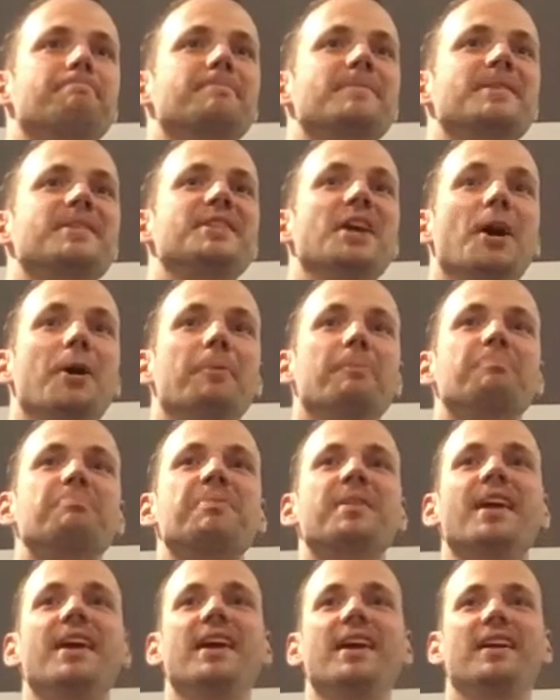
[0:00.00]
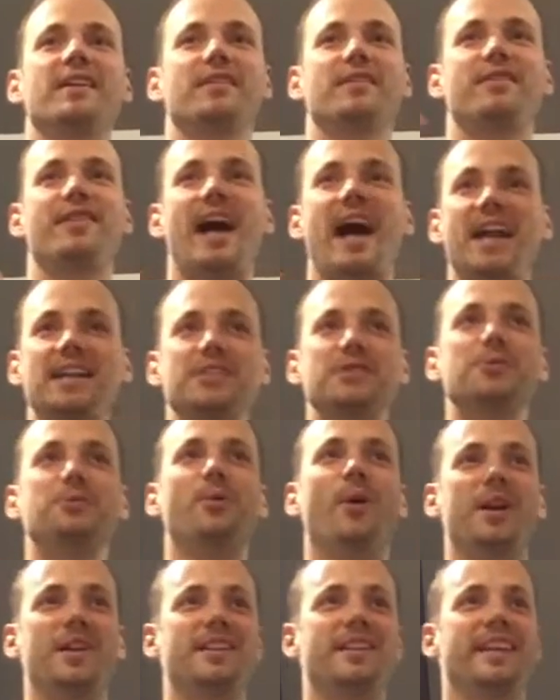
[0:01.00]
So that's
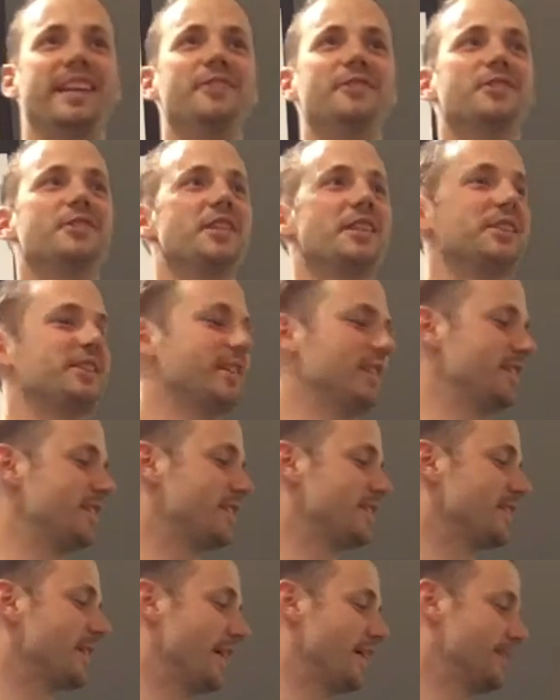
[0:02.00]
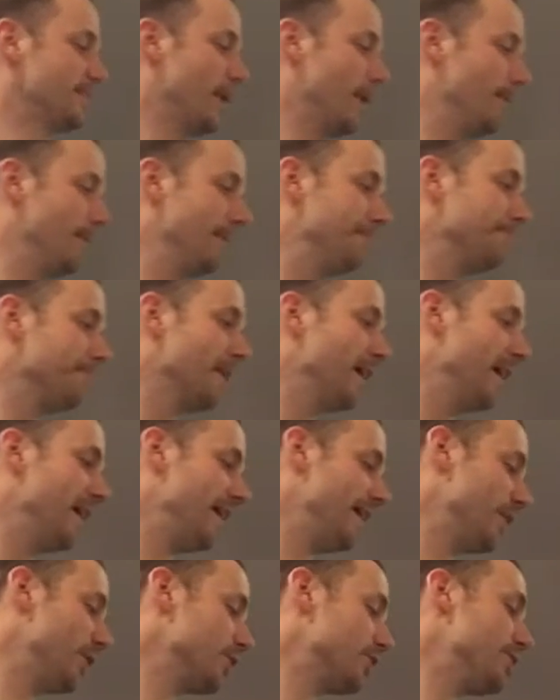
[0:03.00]
one interesting citizen science problem.
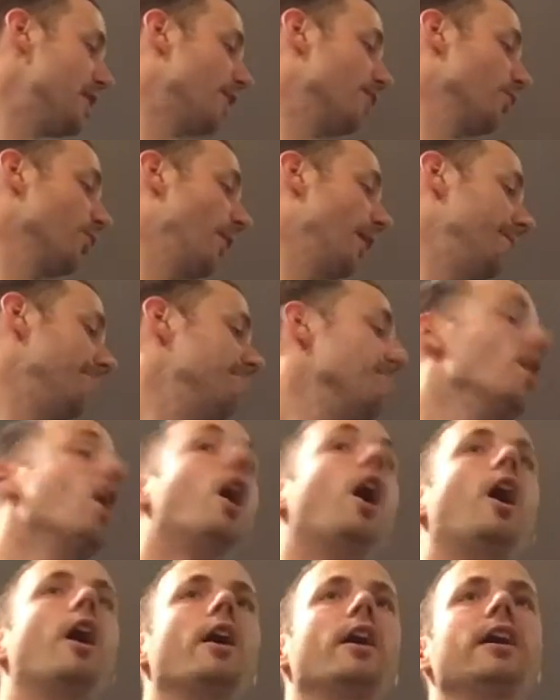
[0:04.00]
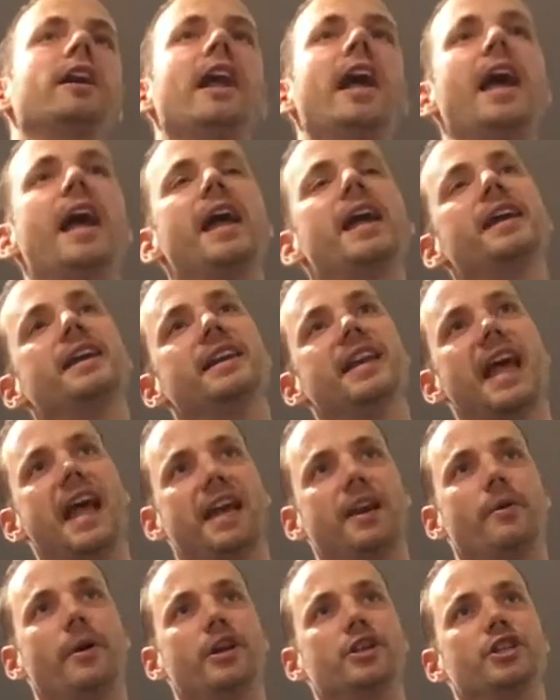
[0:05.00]
Here's another one, RNA
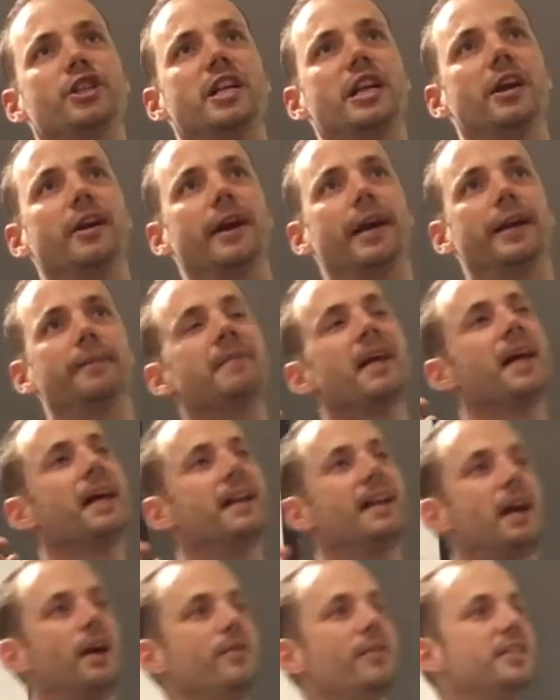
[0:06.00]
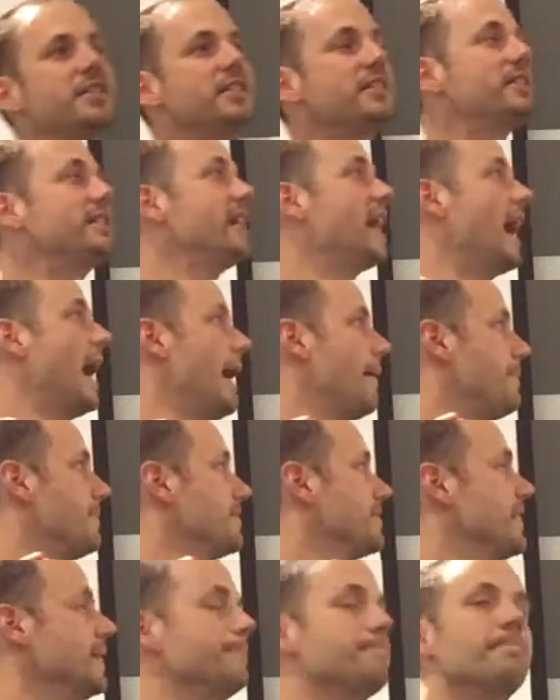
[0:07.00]
nanoengineering. Now this is the
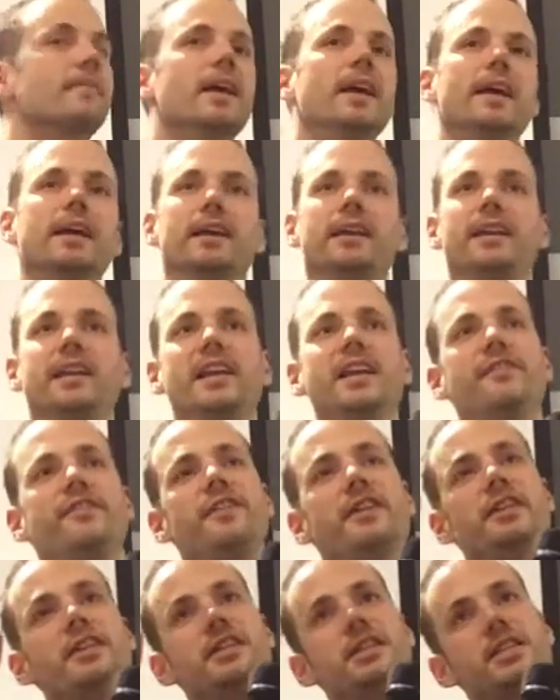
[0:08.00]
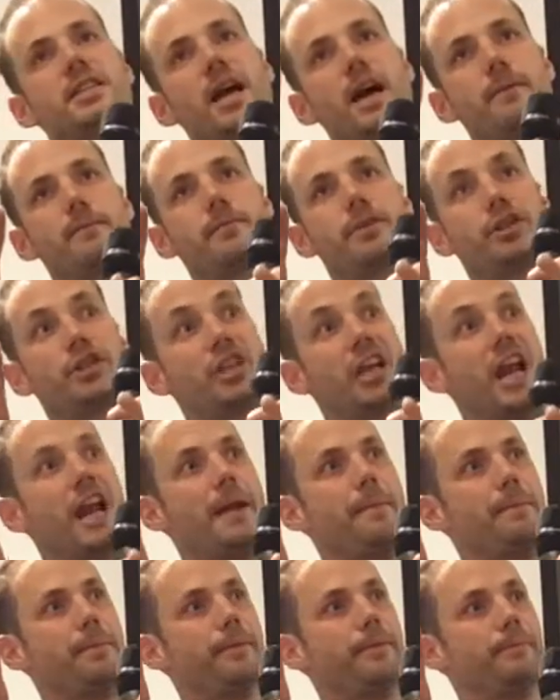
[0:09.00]
opposite. Given some
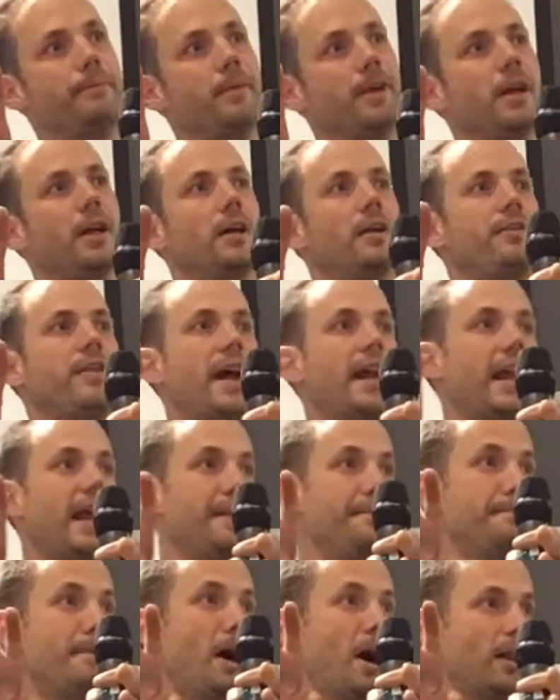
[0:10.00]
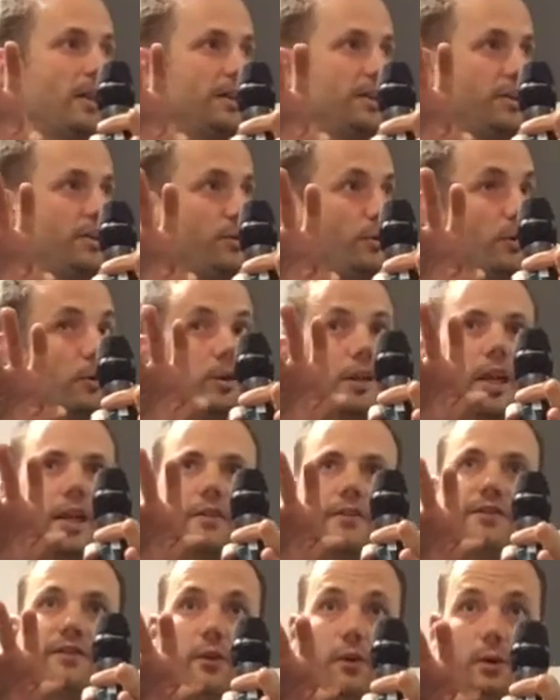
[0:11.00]
shape that a molecule
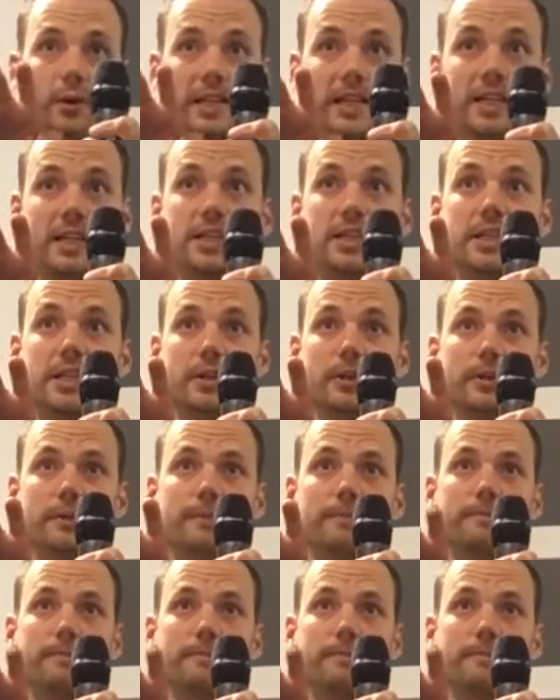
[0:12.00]
can fold into,